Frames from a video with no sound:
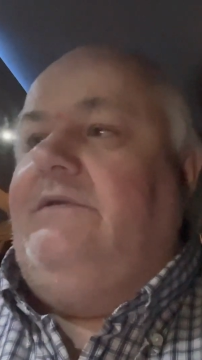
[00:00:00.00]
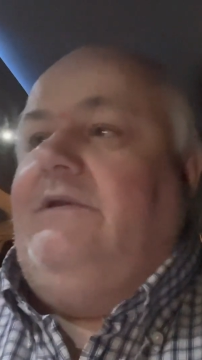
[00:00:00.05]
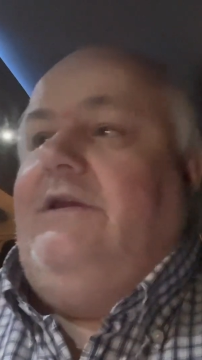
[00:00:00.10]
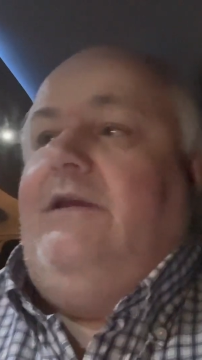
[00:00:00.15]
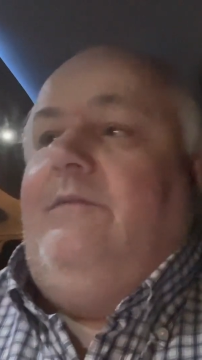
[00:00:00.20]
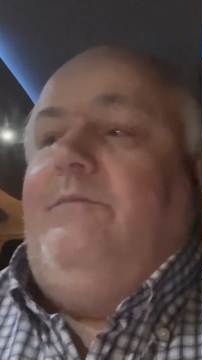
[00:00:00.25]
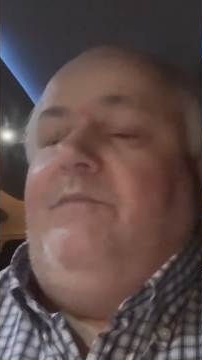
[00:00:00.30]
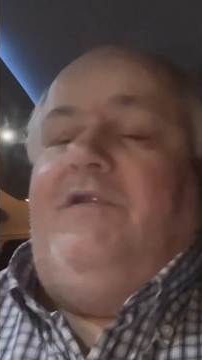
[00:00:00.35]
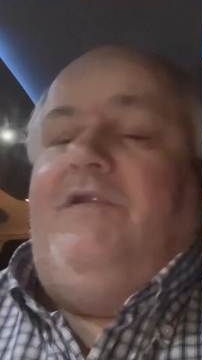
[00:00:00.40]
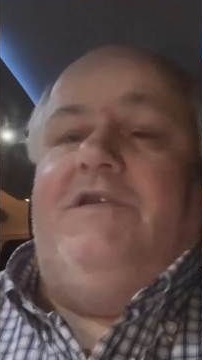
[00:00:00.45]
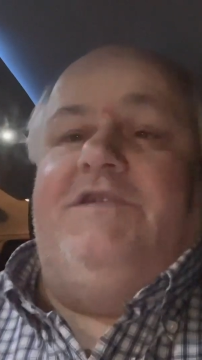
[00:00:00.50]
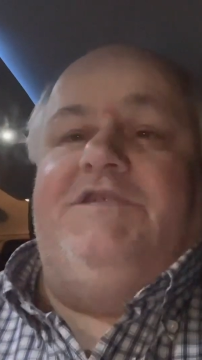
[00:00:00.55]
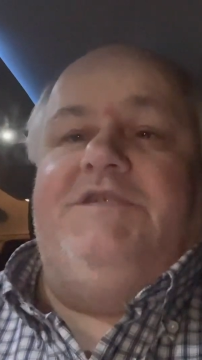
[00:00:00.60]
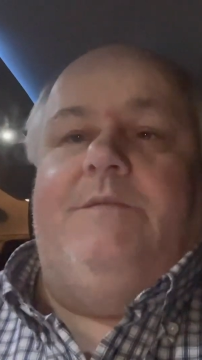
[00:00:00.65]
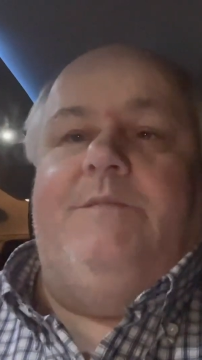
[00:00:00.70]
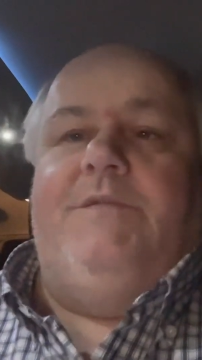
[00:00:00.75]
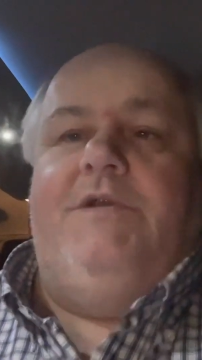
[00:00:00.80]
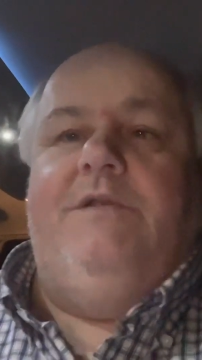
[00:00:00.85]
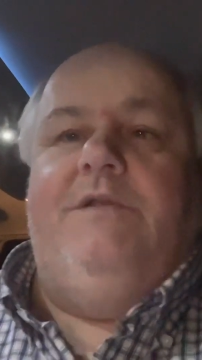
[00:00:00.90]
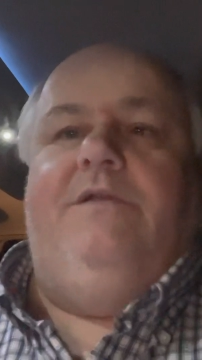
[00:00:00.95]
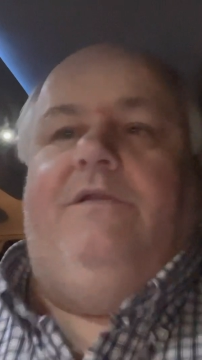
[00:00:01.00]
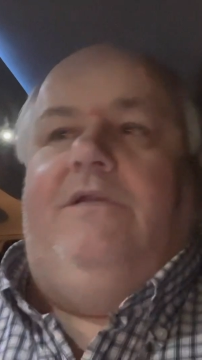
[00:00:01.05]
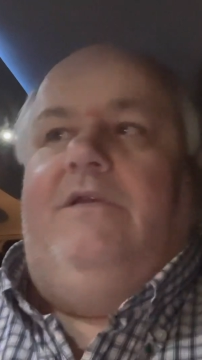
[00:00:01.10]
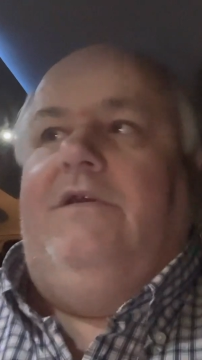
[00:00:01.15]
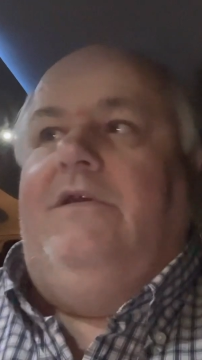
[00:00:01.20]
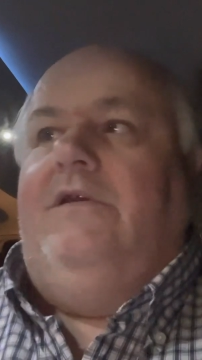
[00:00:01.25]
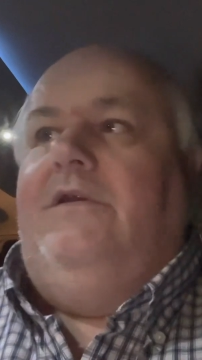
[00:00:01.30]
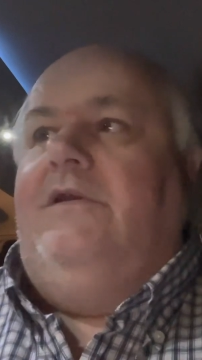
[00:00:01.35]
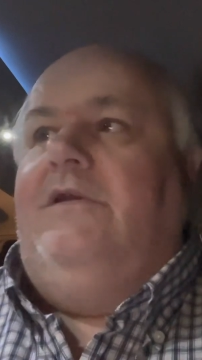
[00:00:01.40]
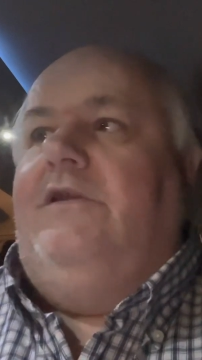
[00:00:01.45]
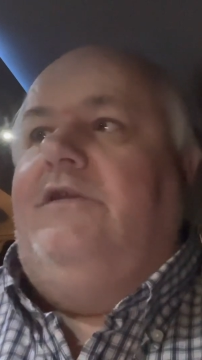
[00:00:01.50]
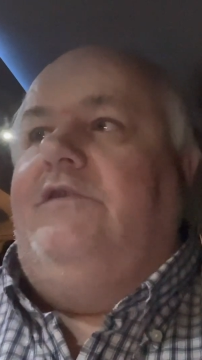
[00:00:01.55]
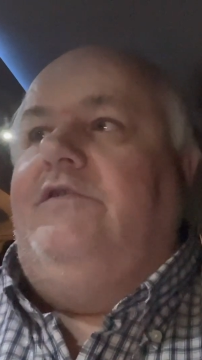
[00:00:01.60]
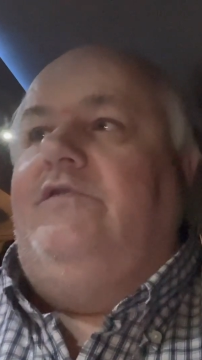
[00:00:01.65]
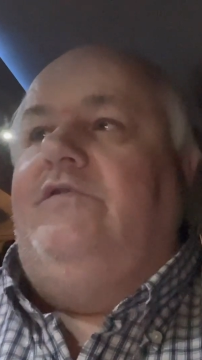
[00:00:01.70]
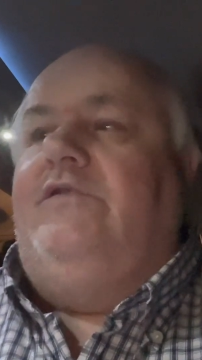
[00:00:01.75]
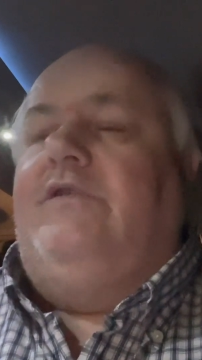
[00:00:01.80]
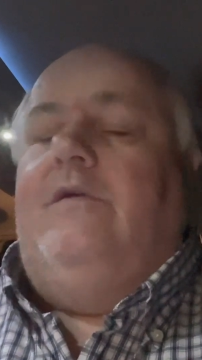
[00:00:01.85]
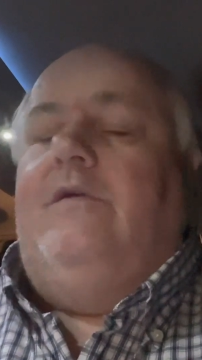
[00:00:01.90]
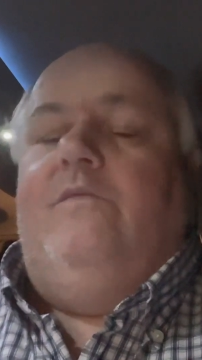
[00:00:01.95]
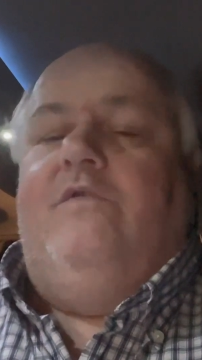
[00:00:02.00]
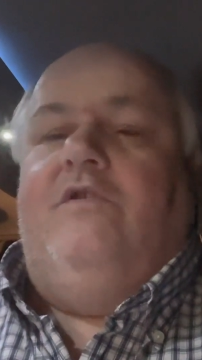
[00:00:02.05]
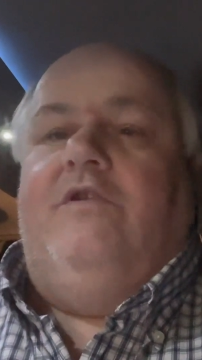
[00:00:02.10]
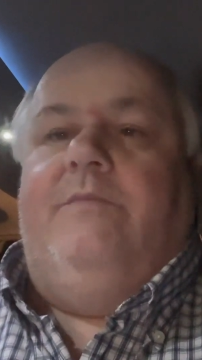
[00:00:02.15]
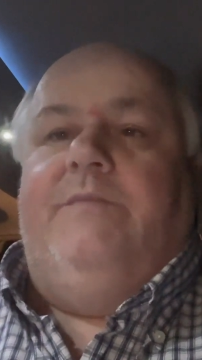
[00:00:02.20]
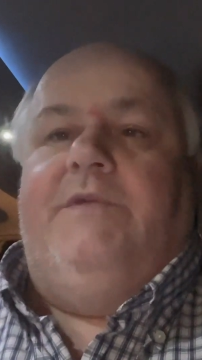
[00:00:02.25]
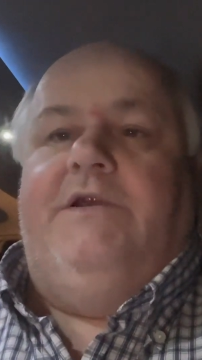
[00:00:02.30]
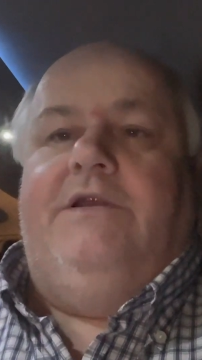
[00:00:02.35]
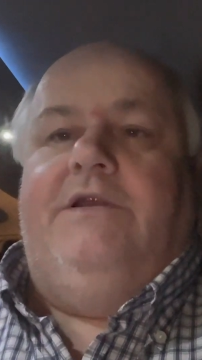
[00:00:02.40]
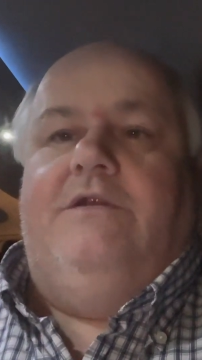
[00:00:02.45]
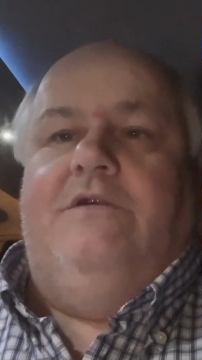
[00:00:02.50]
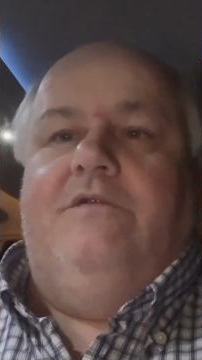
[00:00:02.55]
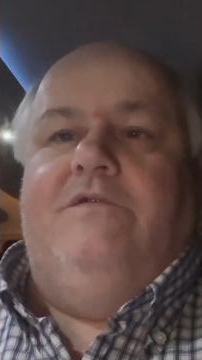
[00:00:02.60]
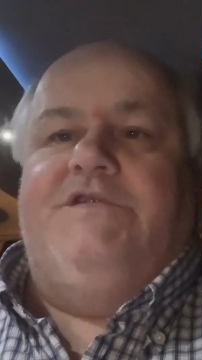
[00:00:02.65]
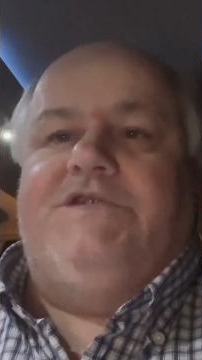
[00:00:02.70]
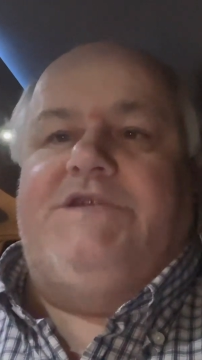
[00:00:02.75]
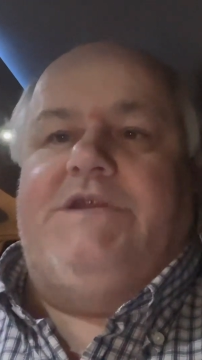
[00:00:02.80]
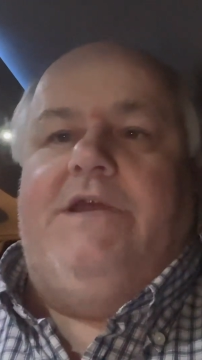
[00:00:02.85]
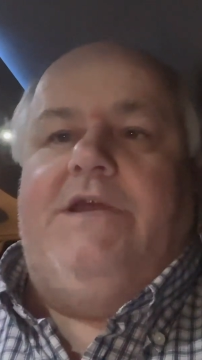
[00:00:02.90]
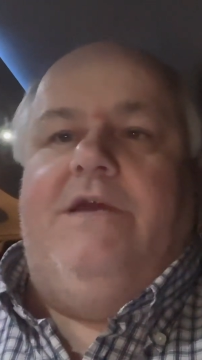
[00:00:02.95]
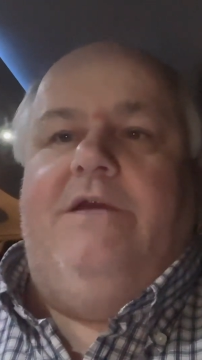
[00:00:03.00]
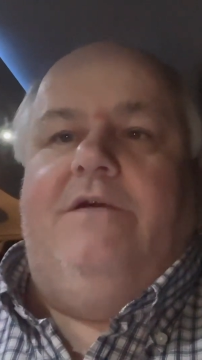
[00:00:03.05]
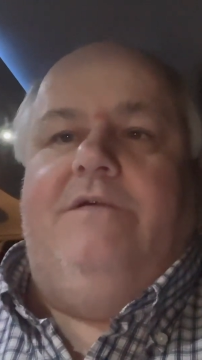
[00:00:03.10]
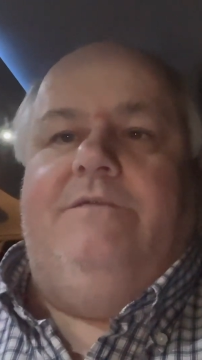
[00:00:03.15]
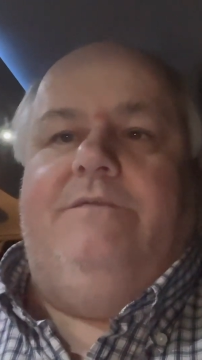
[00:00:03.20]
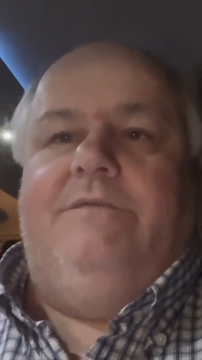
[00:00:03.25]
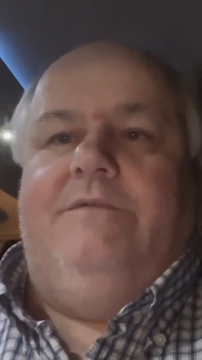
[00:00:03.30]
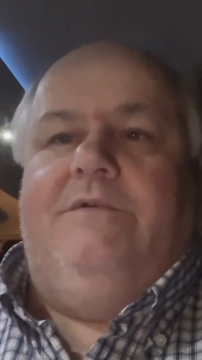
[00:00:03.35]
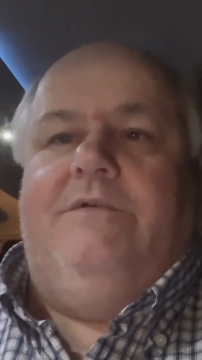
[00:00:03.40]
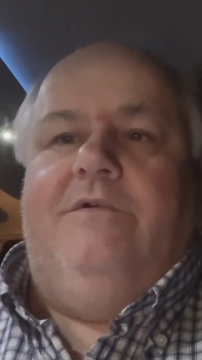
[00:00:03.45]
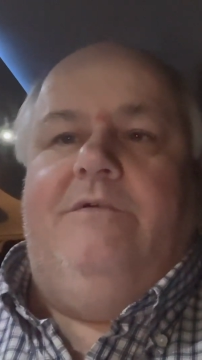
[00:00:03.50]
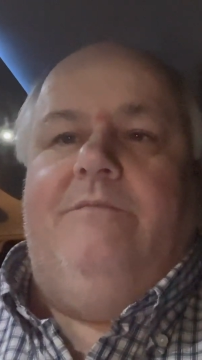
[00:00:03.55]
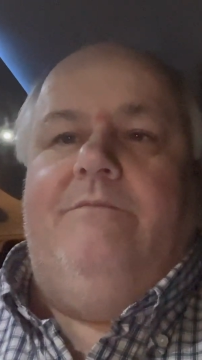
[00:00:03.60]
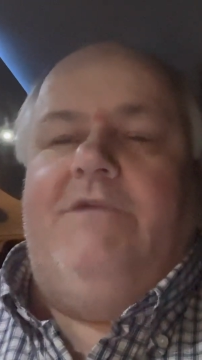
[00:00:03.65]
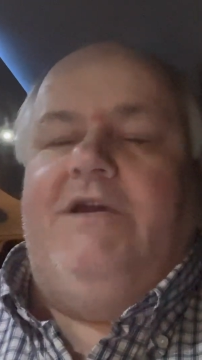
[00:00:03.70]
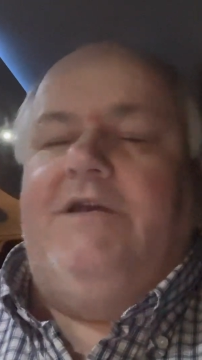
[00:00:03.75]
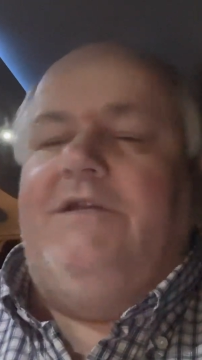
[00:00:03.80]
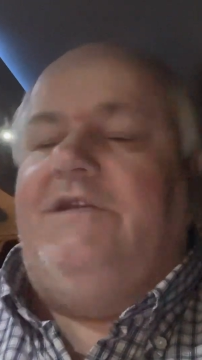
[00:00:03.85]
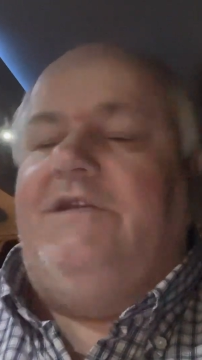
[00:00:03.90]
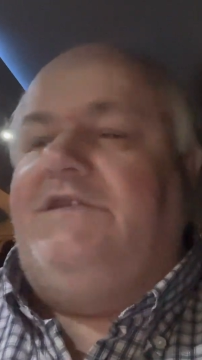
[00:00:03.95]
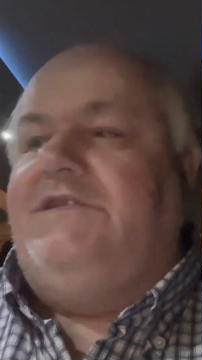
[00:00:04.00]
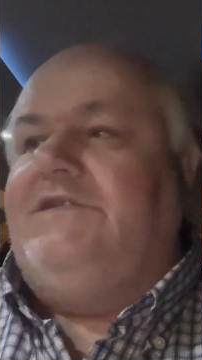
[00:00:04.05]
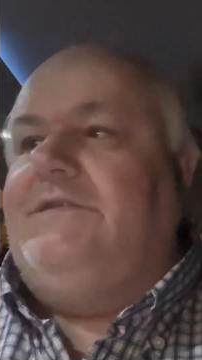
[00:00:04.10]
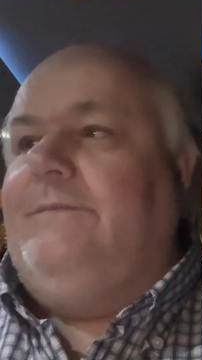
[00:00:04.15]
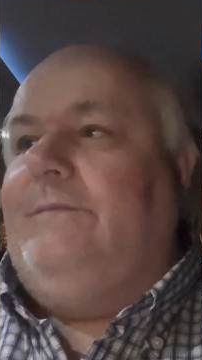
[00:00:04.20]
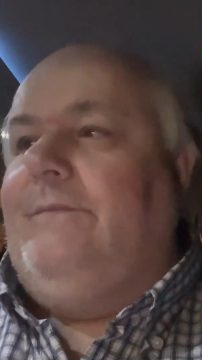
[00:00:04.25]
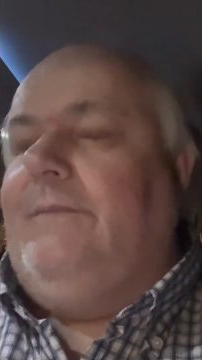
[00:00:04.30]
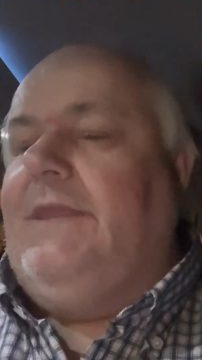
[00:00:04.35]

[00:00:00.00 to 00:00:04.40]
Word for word: And plus, I mean, you don't want to be losing out on monies.